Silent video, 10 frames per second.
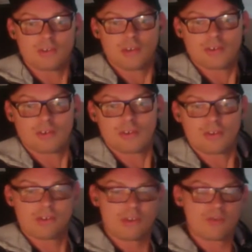
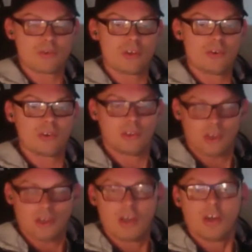That's really
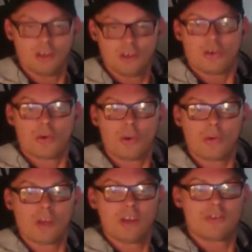good. And you know
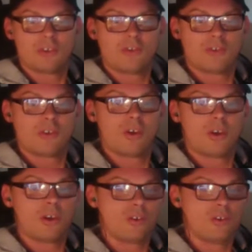what I mean? It's
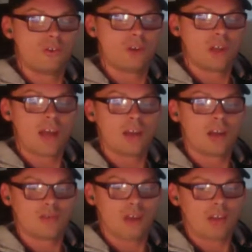you can add a
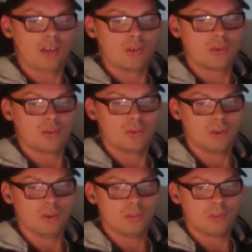lot of value.
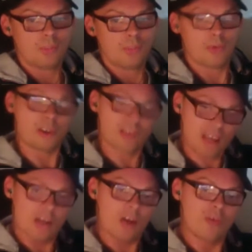You can
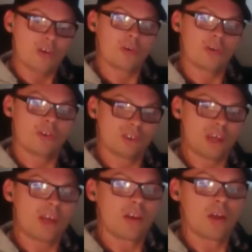gain a lot of experience and
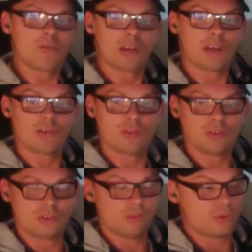add a lot of value to
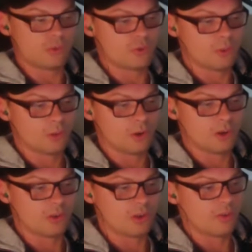your future
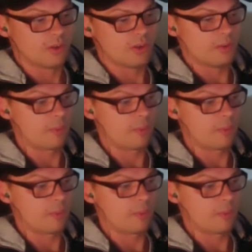employers, I think.